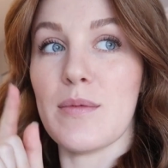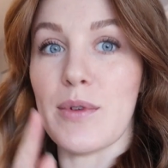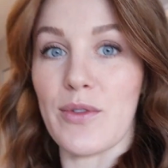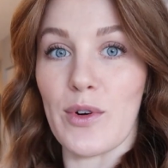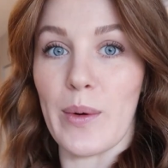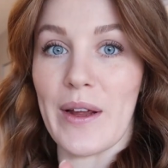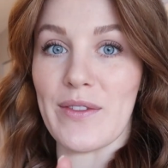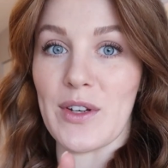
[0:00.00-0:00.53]

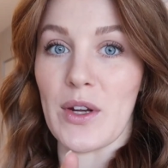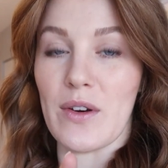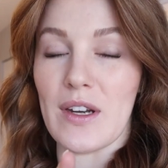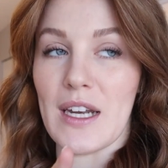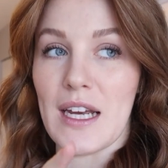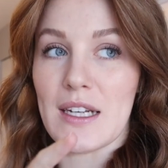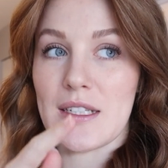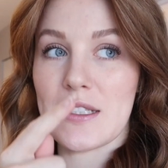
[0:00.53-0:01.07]
before we have to go
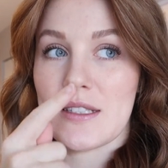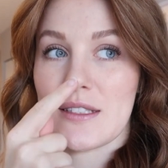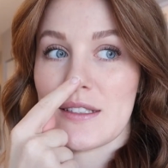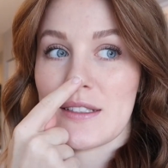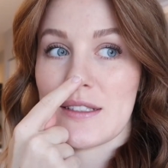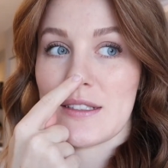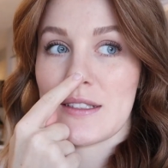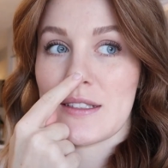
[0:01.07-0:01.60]
tonight.
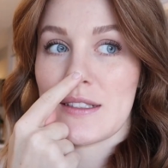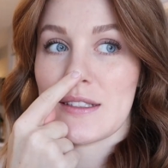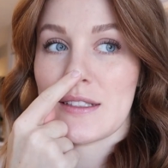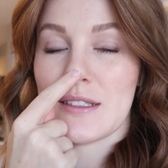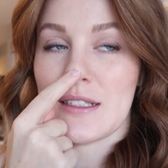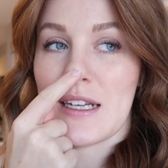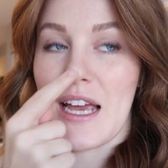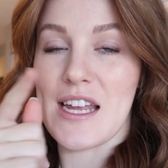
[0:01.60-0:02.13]

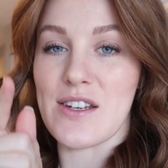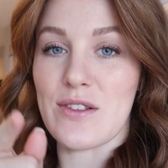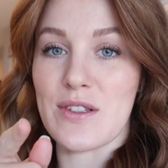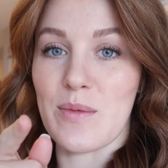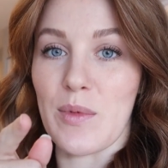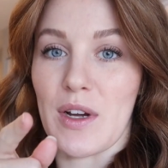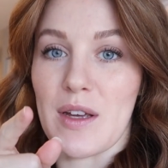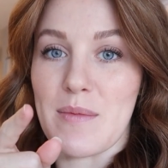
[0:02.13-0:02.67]
And do
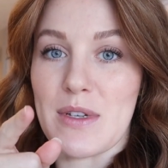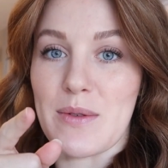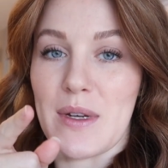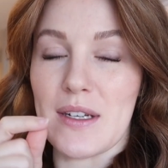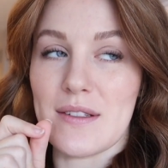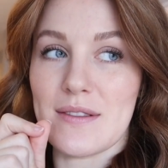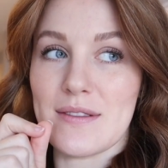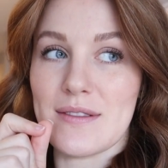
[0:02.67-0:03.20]
some work in
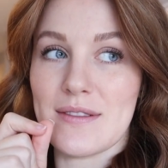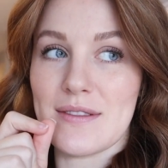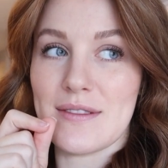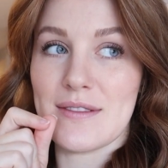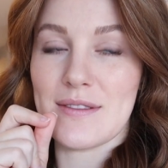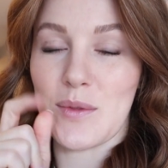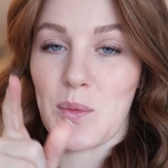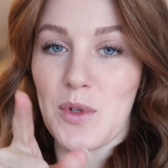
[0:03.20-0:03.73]
between.
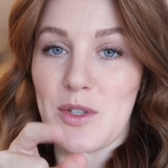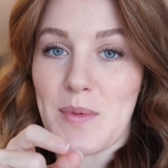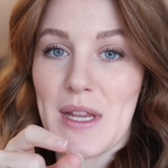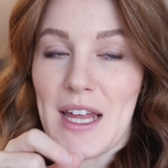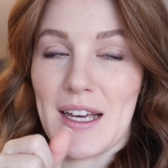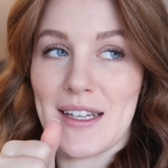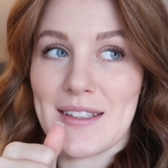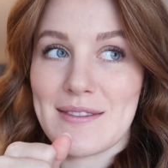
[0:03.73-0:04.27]
Wish me
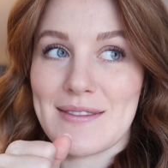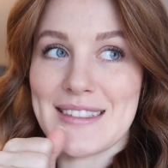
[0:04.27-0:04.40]
luck.